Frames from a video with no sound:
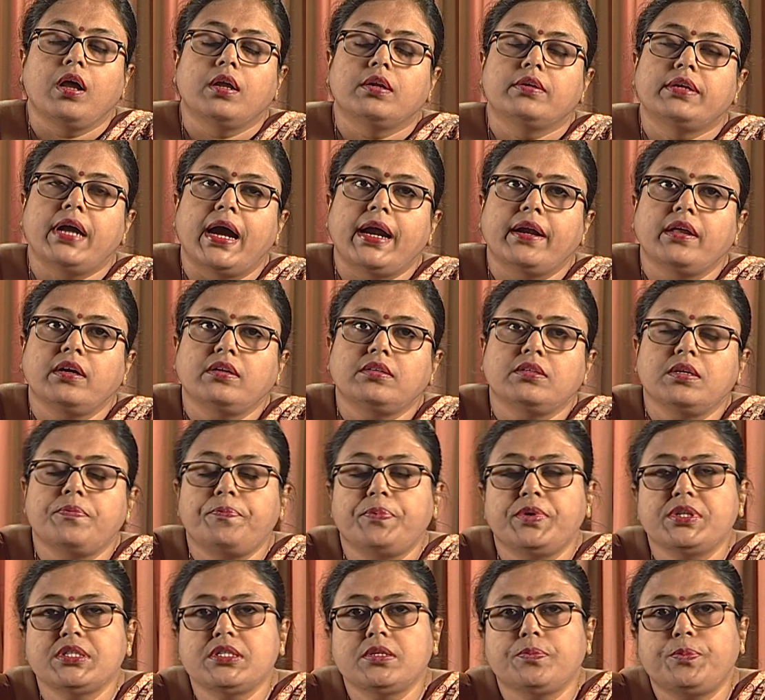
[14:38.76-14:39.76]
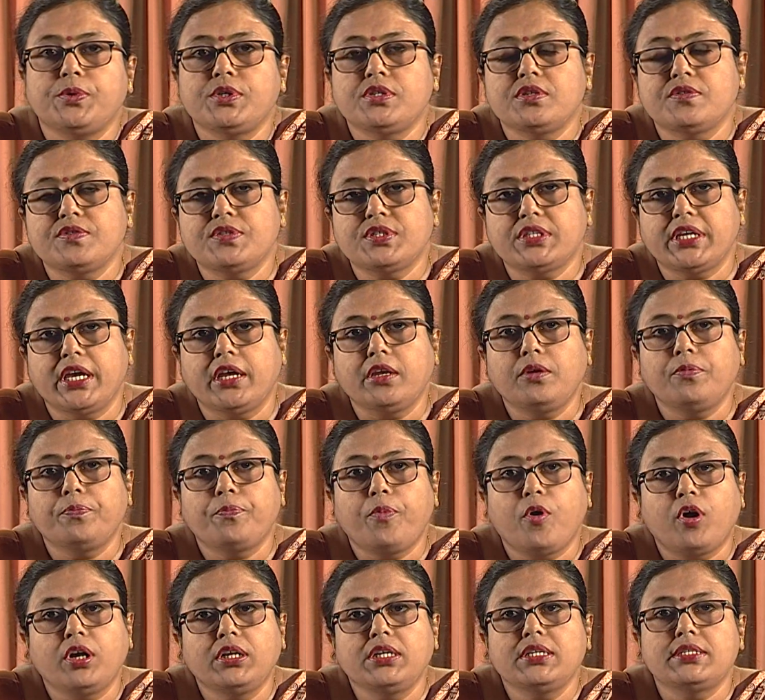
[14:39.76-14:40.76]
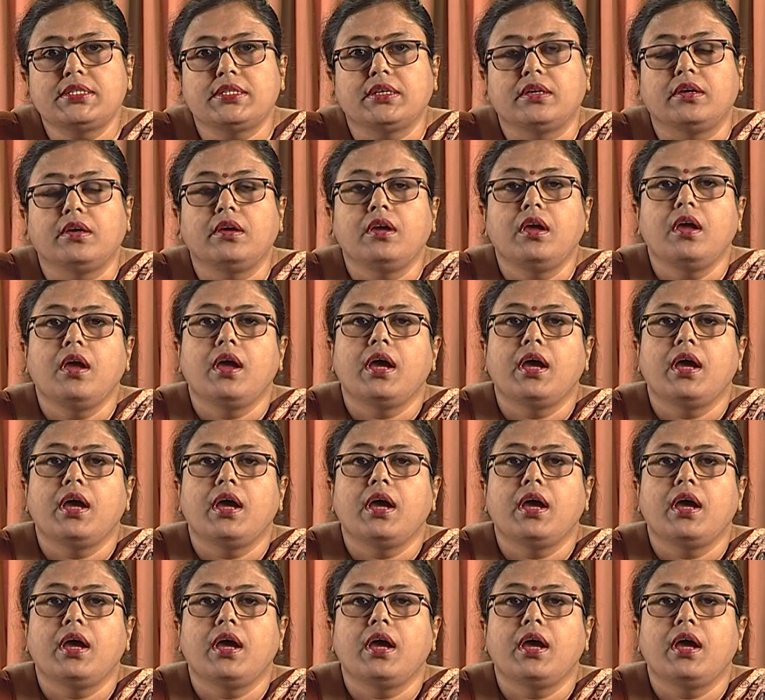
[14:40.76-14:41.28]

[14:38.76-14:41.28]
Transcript: Directive principles of state policy